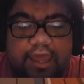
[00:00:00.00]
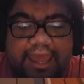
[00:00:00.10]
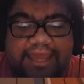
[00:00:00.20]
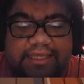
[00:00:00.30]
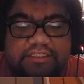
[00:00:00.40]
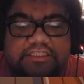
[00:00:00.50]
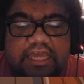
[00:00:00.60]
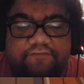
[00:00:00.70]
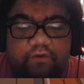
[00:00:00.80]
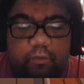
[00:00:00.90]
a
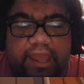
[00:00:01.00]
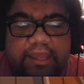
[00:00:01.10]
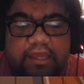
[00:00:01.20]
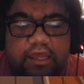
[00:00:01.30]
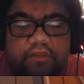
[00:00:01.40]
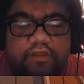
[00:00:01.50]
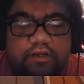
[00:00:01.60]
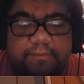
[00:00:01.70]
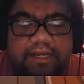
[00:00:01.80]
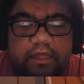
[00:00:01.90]
safer way, then it might